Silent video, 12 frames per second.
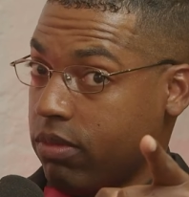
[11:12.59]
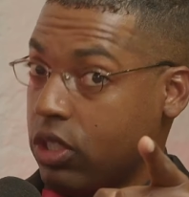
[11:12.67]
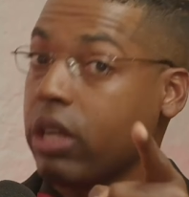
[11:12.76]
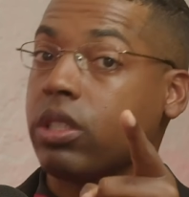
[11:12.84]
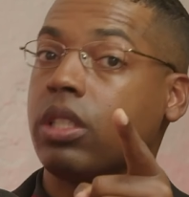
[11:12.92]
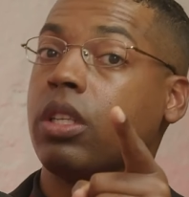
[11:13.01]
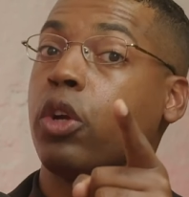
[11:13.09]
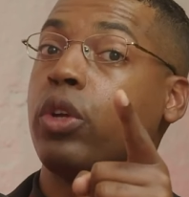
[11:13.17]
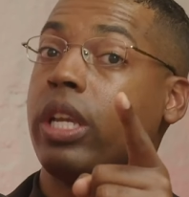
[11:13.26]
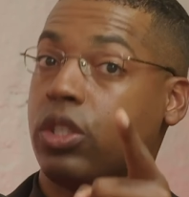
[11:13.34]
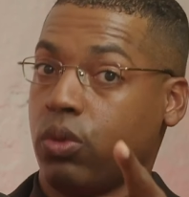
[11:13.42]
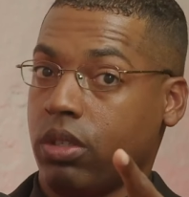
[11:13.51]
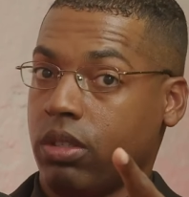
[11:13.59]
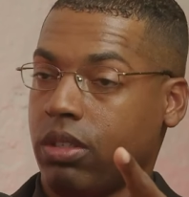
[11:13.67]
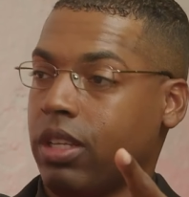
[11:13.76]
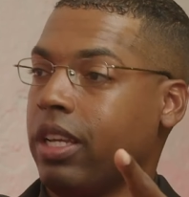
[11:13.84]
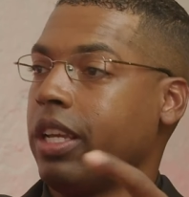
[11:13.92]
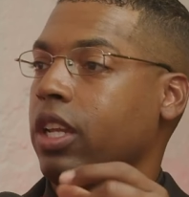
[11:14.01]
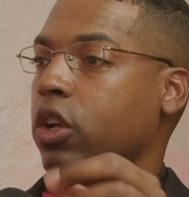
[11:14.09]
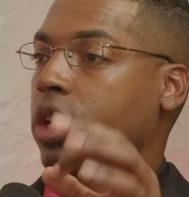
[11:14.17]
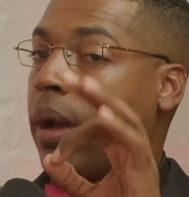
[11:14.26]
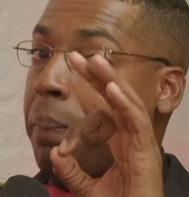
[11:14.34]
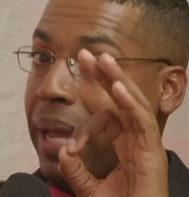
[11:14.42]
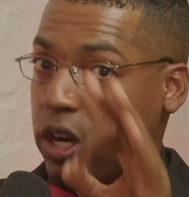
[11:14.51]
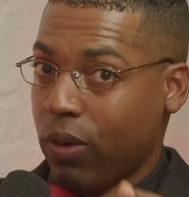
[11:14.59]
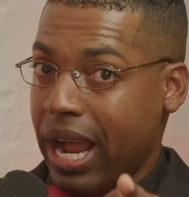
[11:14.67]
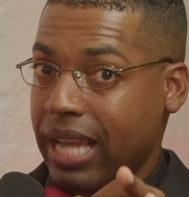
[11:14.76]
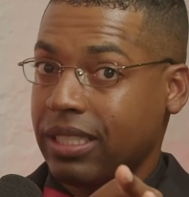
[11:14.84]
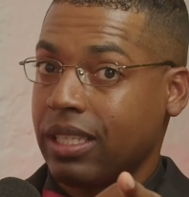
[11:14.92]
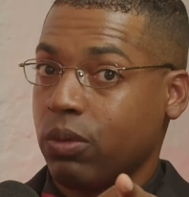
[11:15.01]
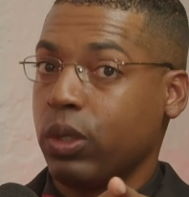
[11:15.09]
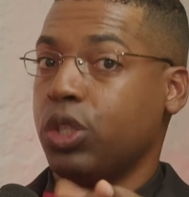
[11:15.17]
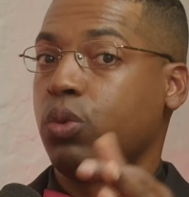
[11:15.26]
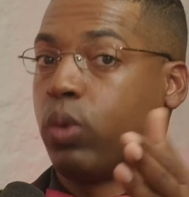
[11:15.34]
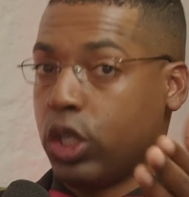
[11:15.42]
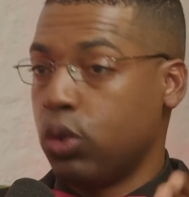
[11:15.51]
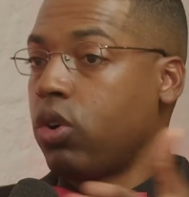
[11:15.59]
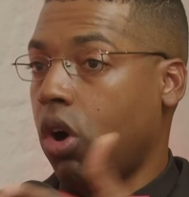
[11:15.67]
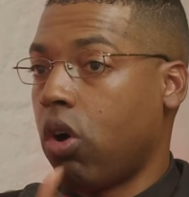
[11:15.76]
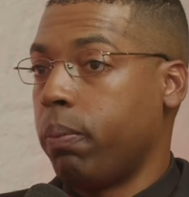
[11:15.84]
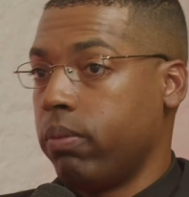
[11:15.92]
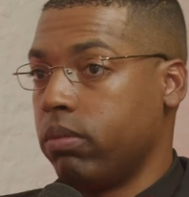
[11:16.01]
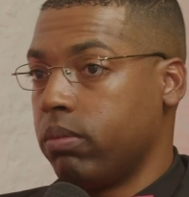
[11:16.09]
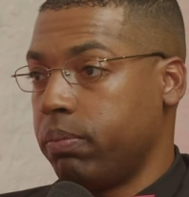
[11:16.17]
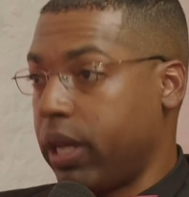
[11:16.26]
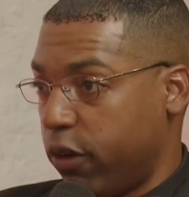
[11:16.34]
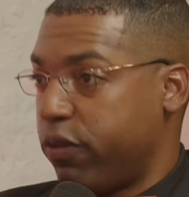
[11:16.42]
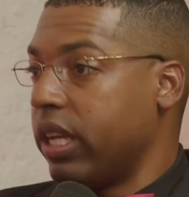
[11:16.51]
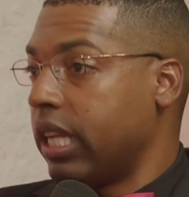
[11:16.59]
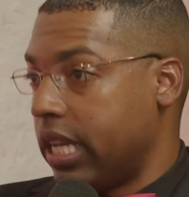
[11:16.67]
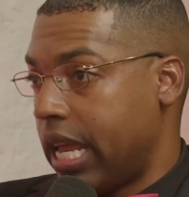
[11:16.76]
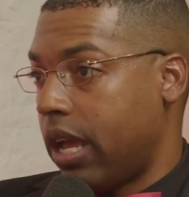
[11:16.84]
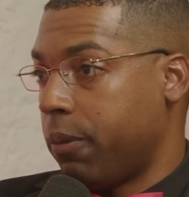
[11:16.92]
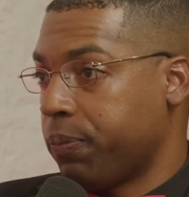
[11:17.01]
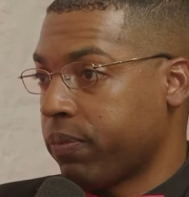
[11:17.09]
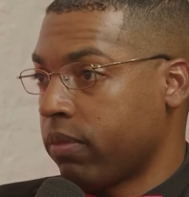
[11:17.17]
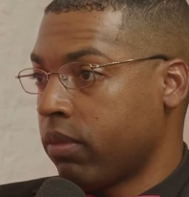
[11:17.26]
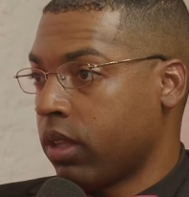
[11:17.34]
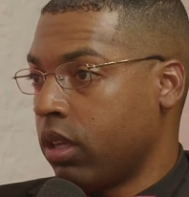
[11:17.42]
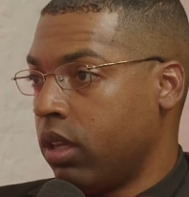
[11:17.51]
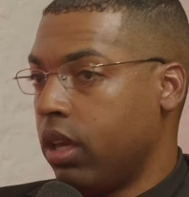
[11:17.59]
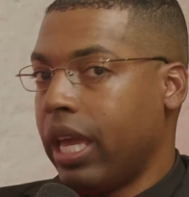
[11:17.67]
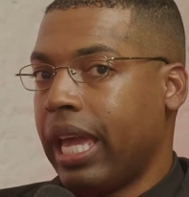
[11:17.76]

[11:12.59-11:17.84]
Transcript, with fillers: Seriously, learn your history. Learn about pederasty, which what you call pedophilia now. Mm. Right.